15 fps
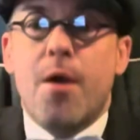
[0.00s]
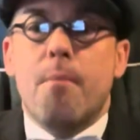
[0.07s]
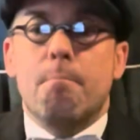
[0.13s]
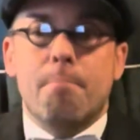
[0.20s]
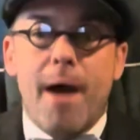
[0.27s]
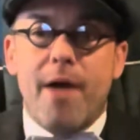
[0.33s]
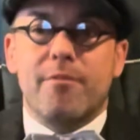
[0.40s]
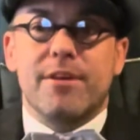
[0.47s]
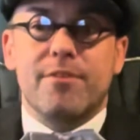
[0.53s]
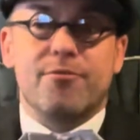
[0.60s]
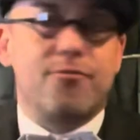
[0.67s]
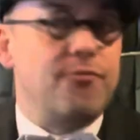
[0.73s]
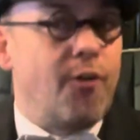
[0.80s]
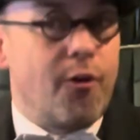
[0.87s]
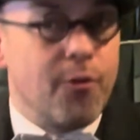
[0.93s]
Marrying
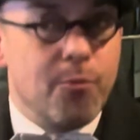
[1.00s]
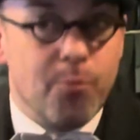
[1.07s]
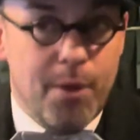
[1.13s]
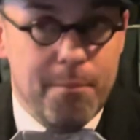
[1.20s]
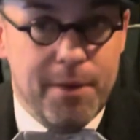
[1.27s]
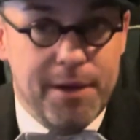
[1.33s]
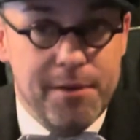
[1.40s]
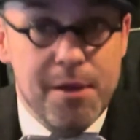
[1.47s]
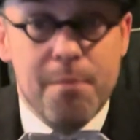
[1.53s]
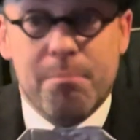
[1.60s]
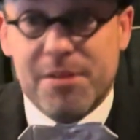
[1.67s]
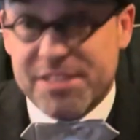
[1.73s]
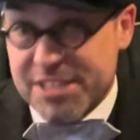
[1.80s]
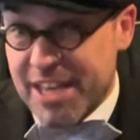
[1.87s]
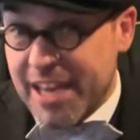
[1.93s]
foreign women,
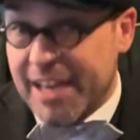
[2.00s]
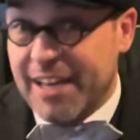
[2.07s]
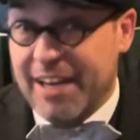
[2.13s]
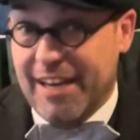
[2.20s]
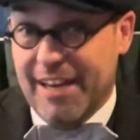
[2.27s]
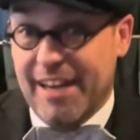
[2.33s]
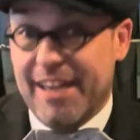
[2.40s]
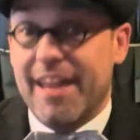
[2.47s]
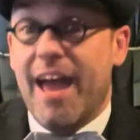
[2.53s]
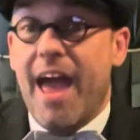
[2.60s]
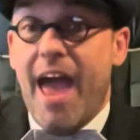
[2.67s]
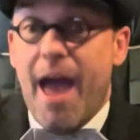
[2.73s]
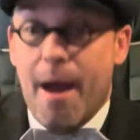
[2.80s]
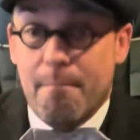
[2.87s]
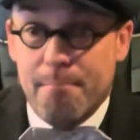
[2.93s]
particularly
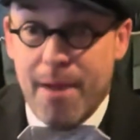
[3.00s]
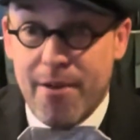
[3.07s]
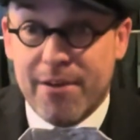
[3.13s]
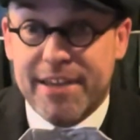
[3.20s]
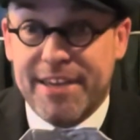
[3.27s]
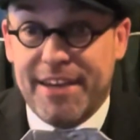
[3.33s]
American